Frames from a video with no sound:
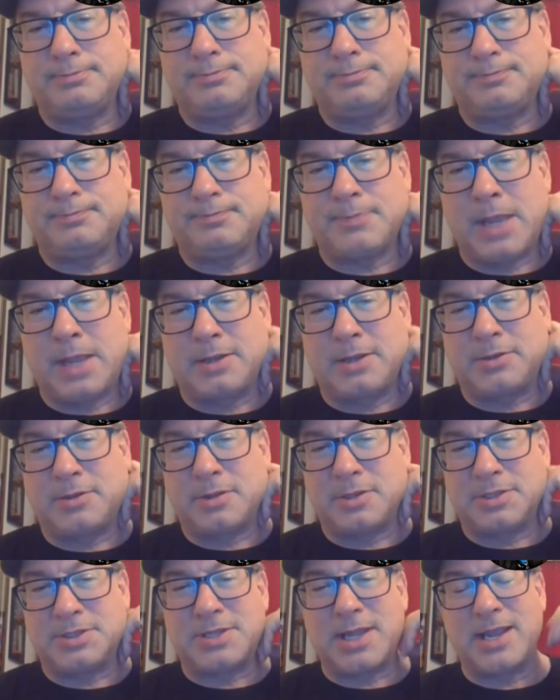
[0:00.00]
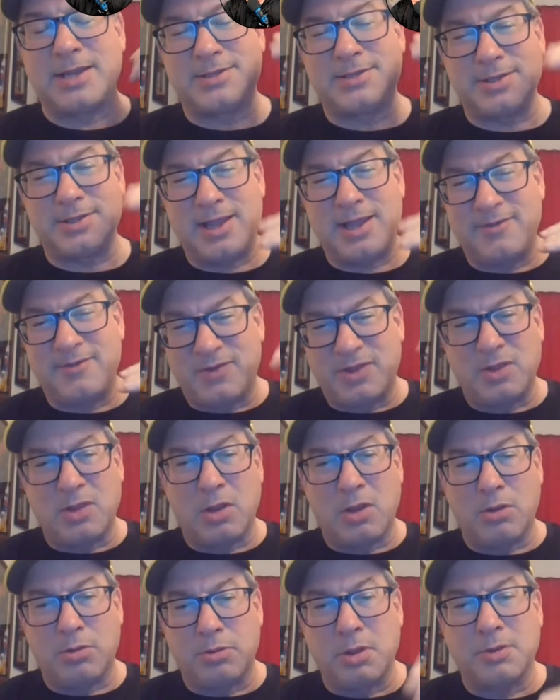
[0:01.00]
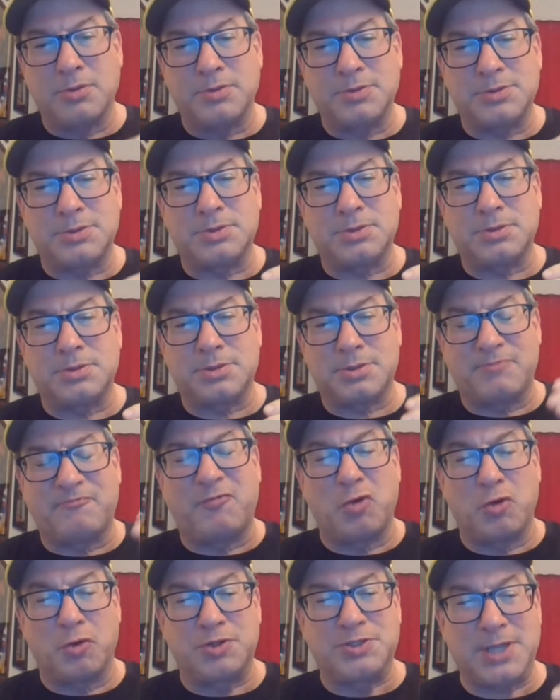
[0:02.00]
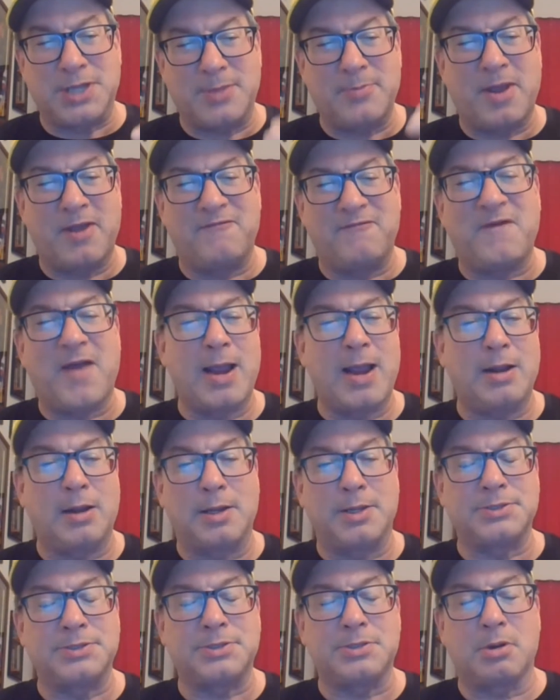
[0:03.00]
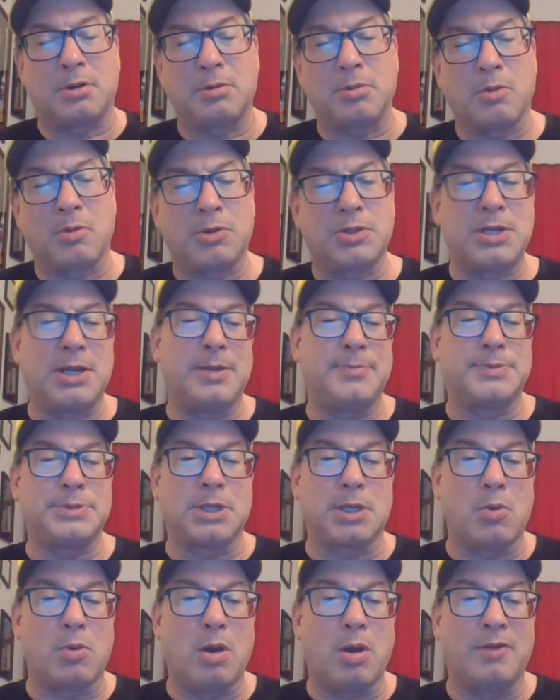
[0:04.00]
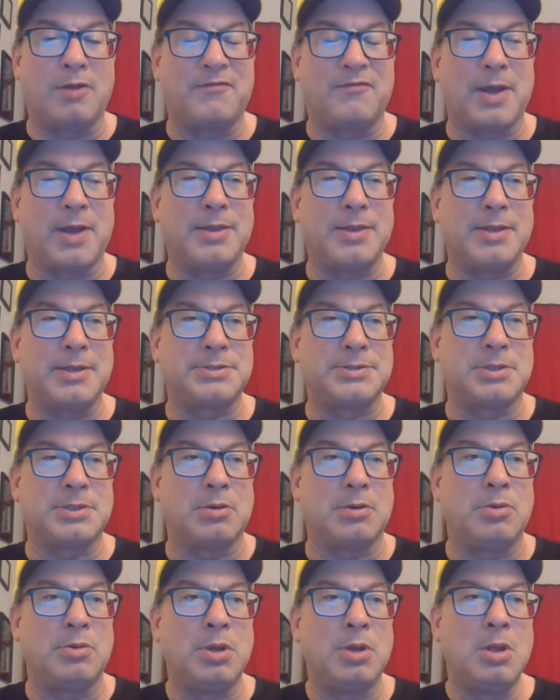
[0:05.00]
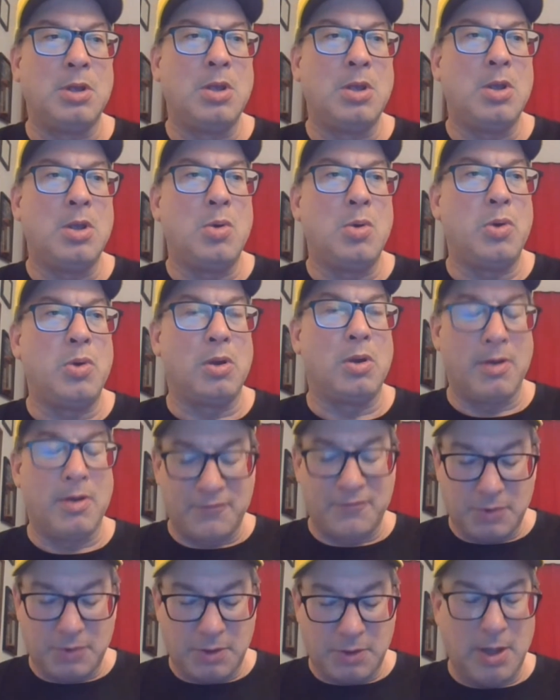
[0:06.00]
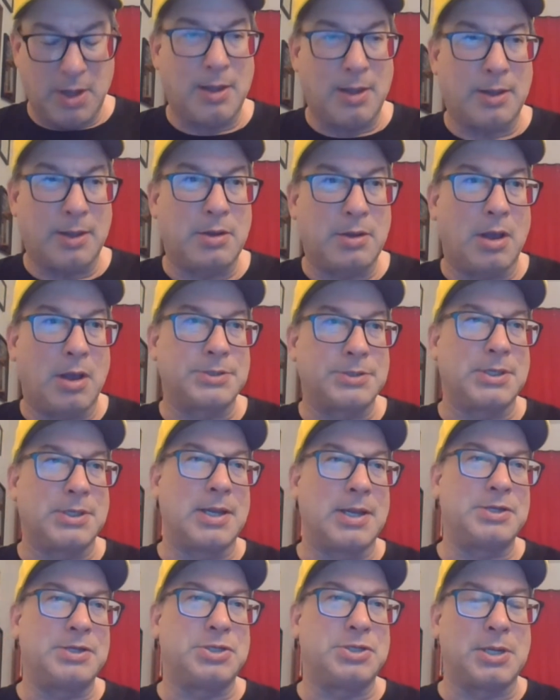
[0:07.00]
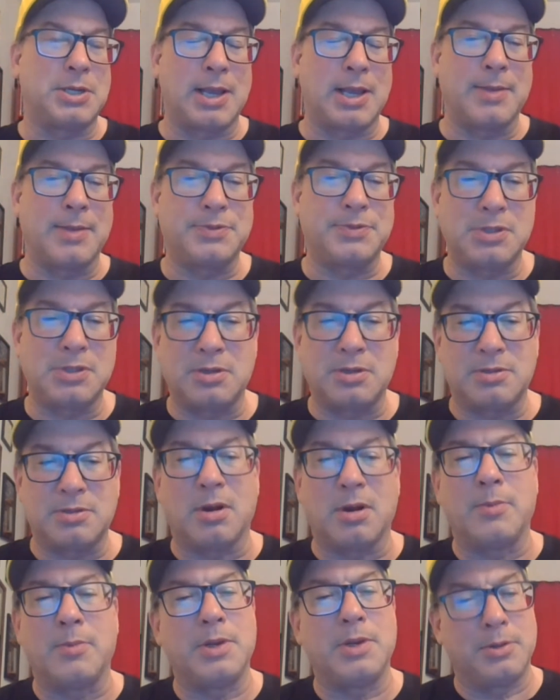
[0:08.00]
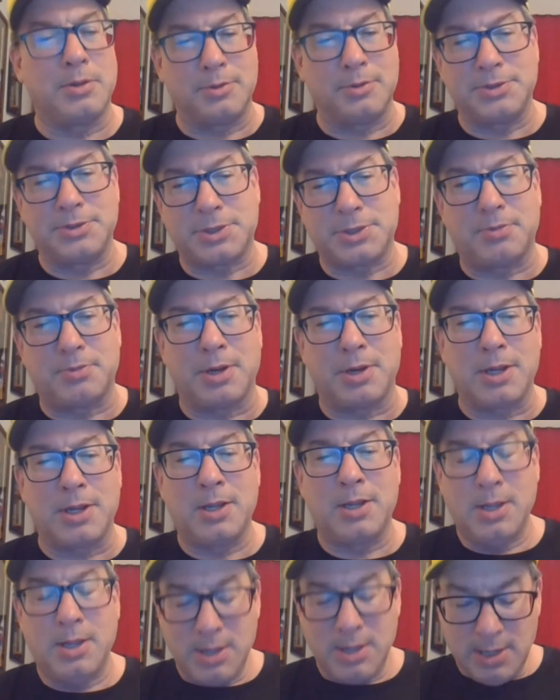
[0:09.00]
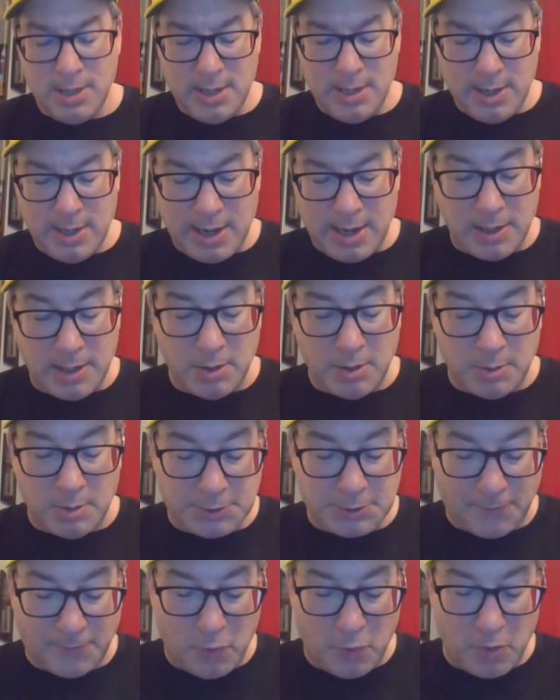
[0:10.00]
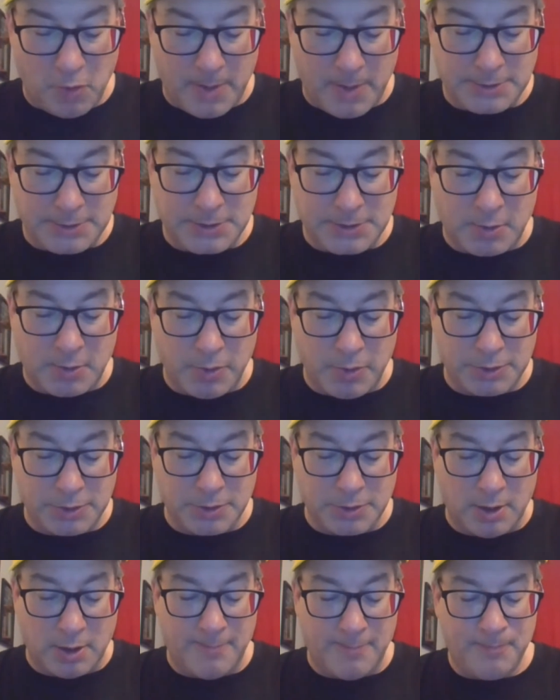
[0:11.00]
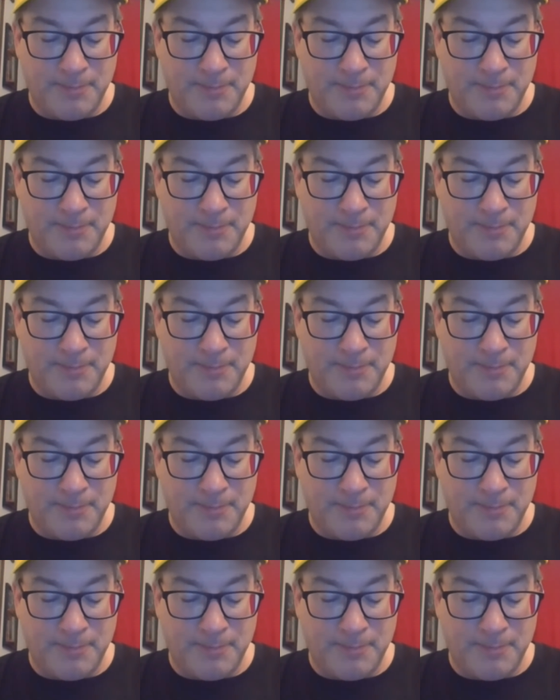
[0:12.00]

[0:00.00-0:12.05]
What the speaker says: make it to the states, even though those 4 semifinalists are the teams that qualify, they still will have consolation games to determine who is 3 and who is 4, much like we saw